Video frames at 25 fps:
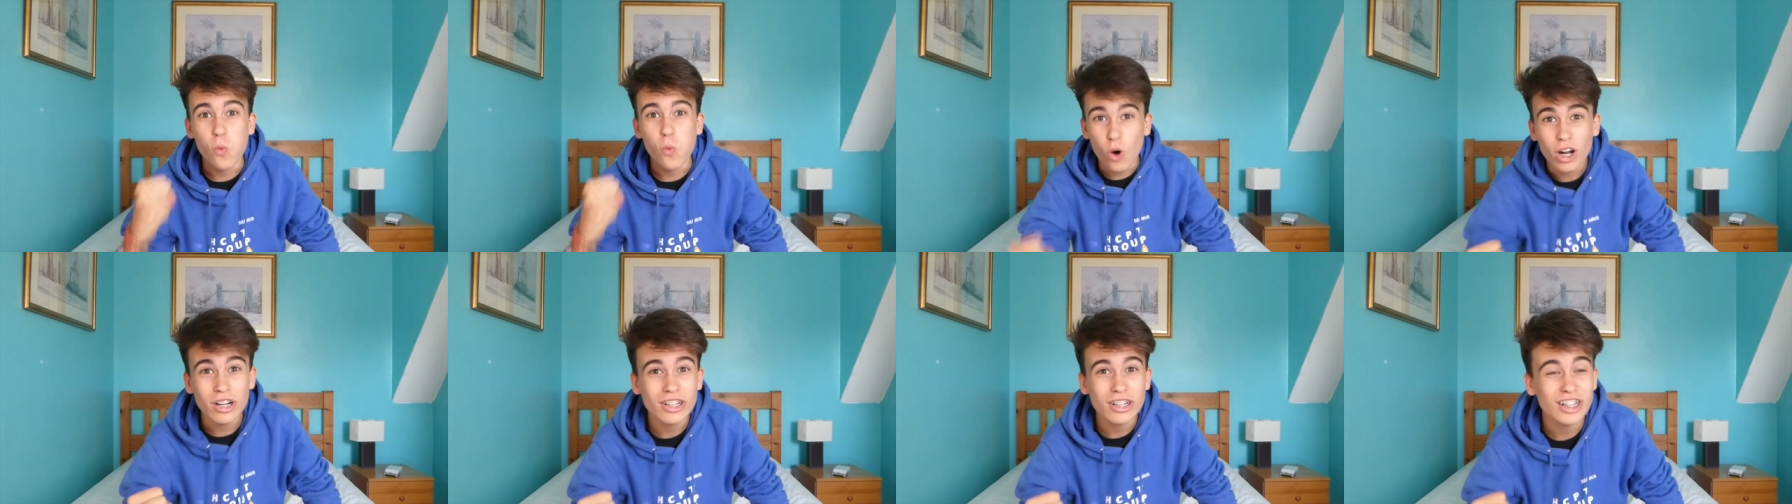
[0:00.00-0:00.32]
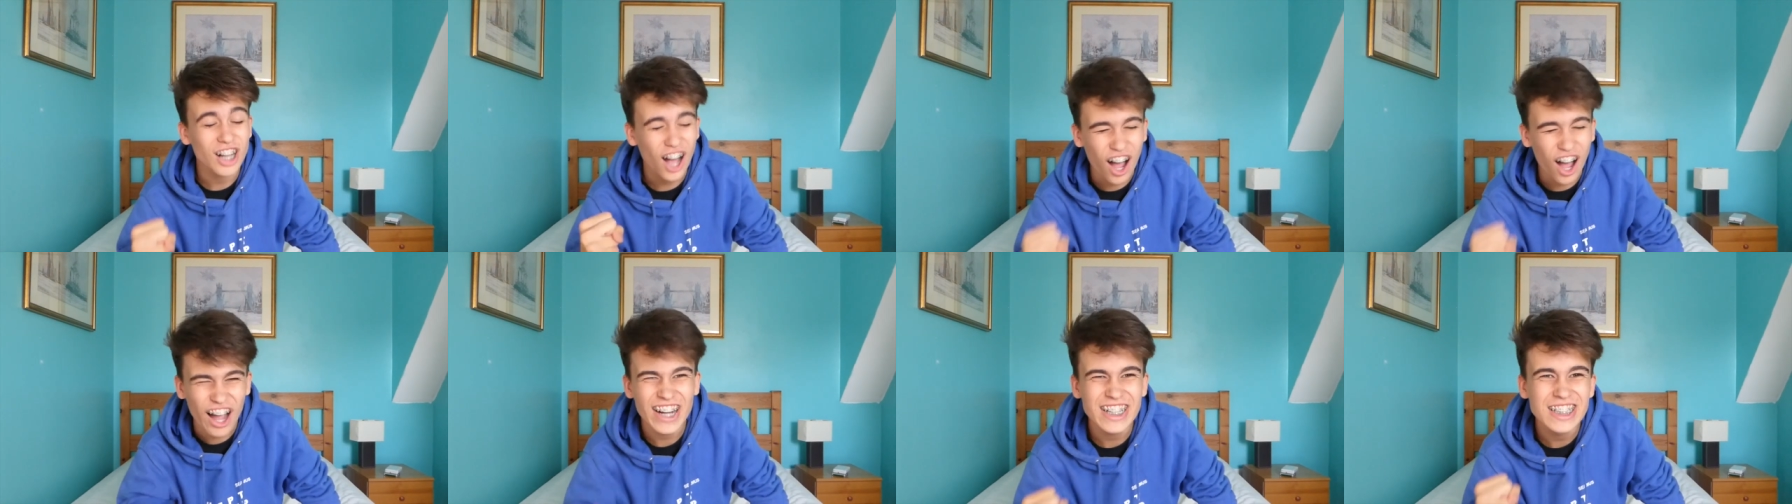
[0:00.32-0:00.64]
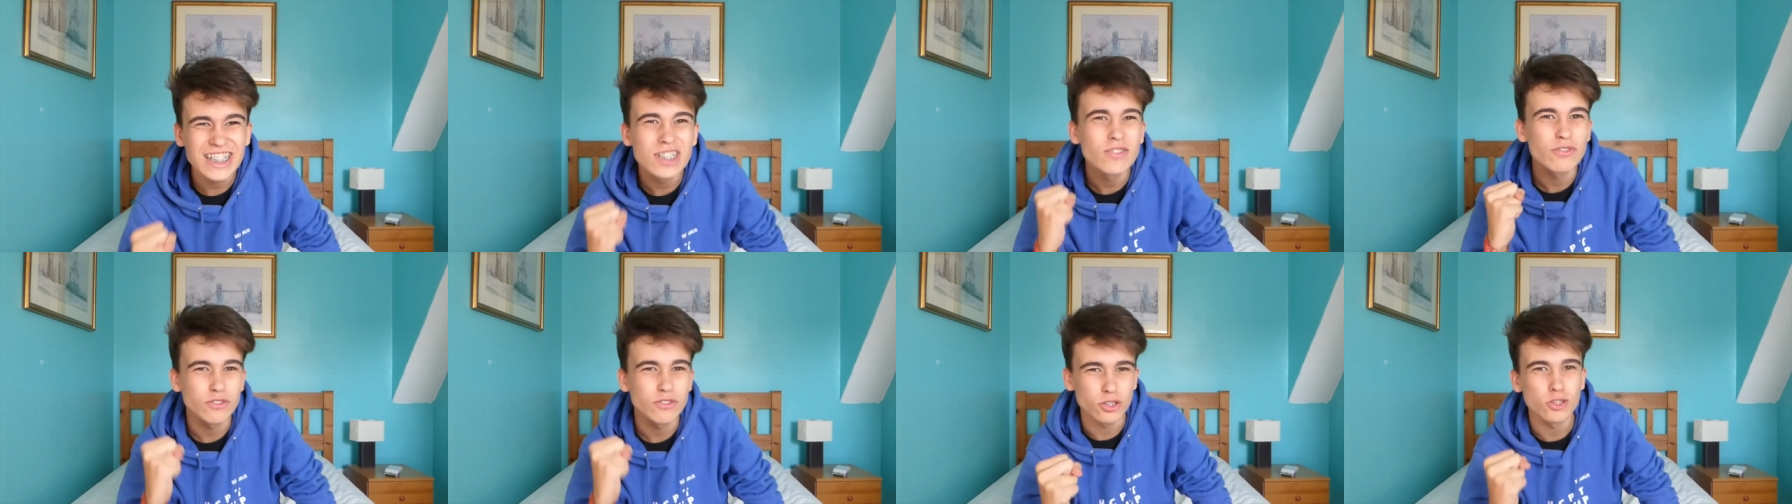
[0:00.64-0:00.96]
what
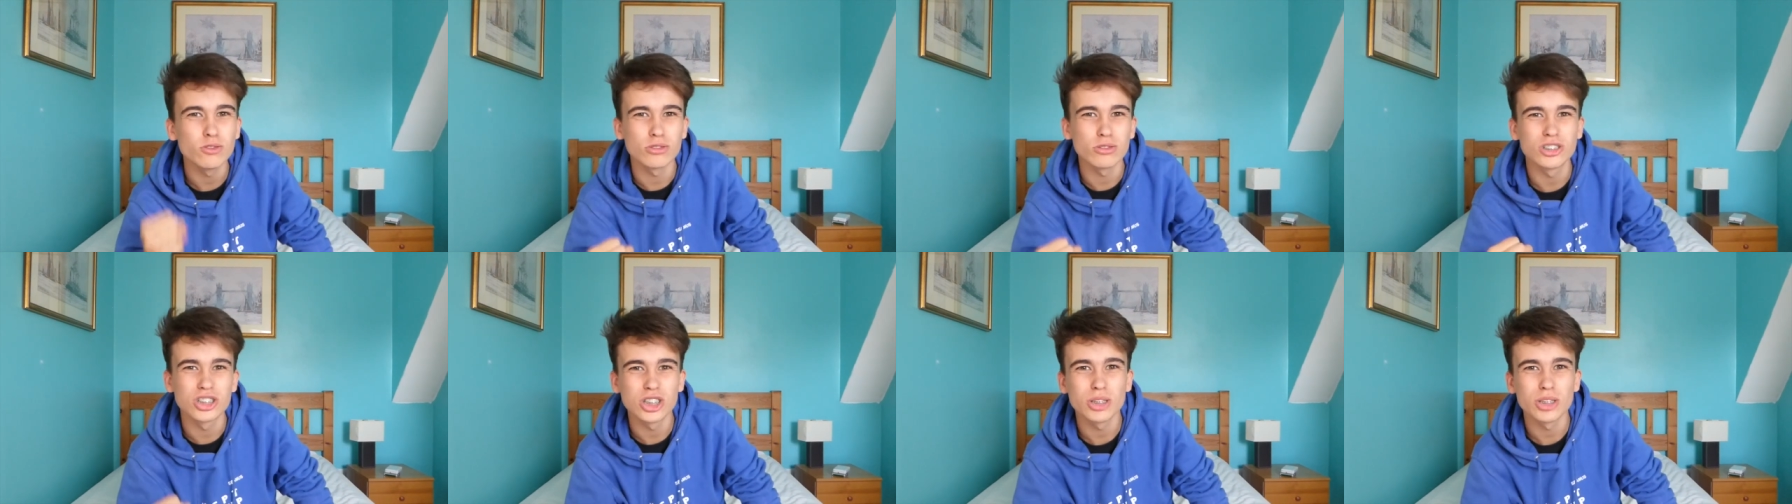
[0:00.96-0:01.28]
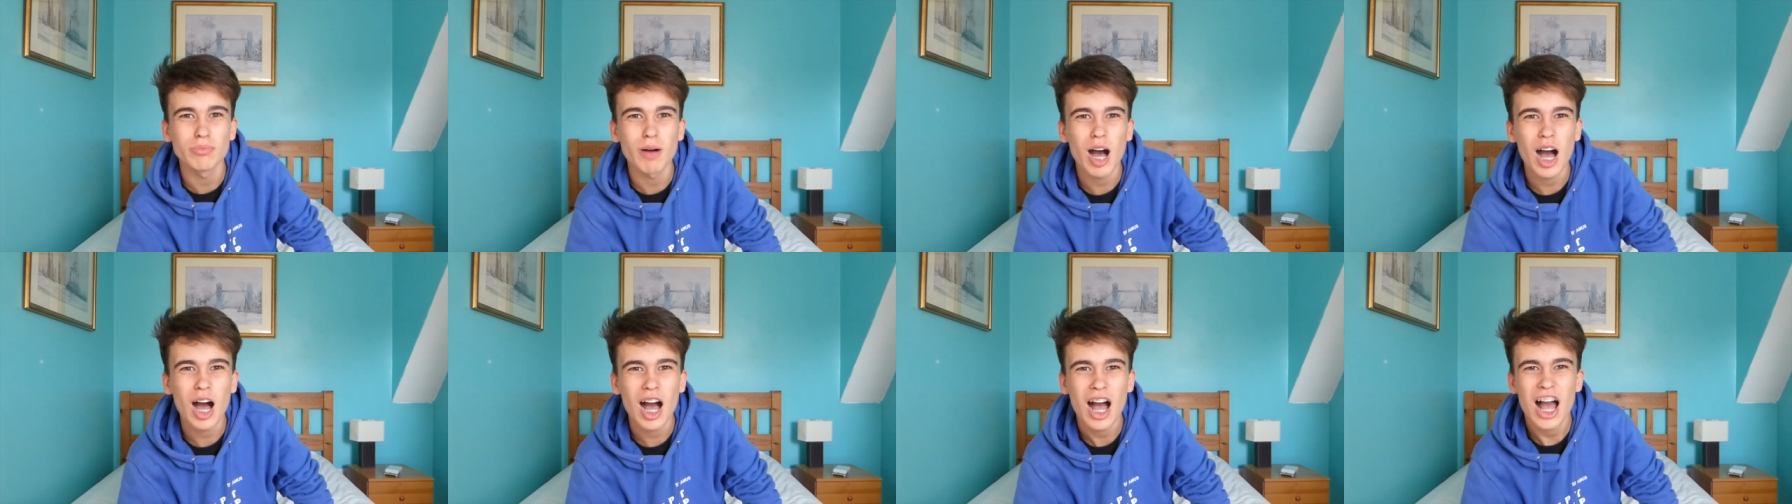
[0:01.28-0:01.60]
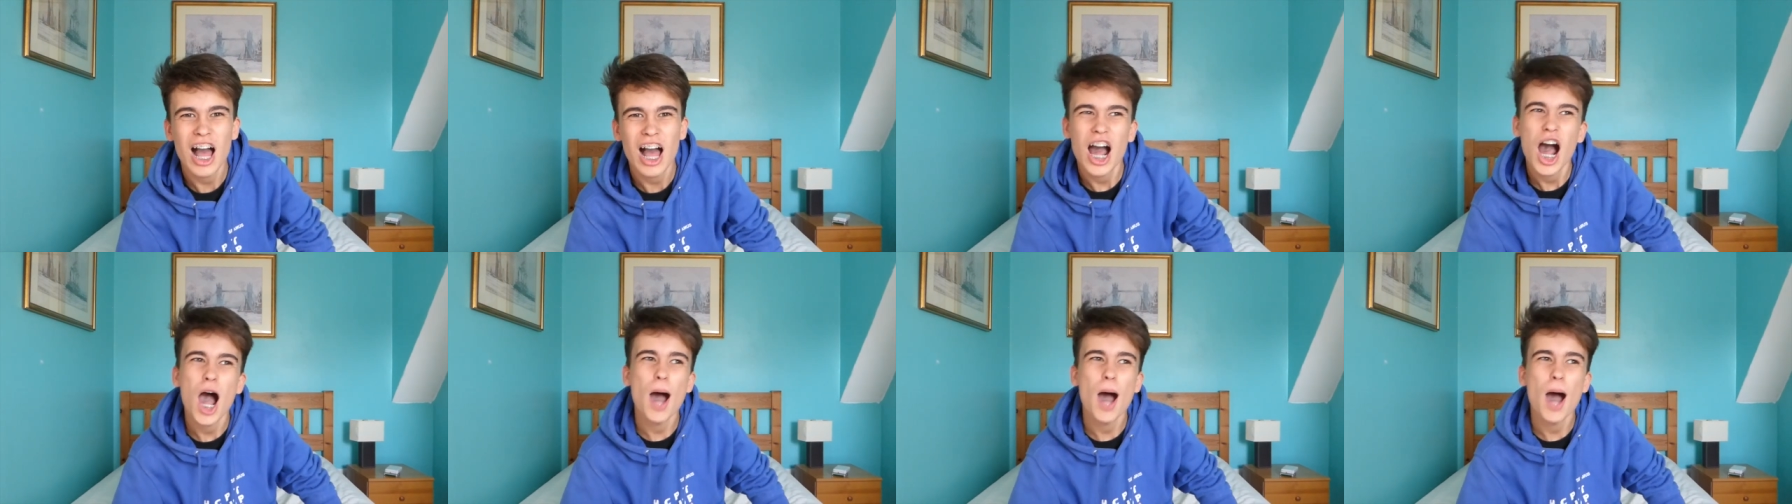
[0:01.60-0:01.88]
kind of YouTuber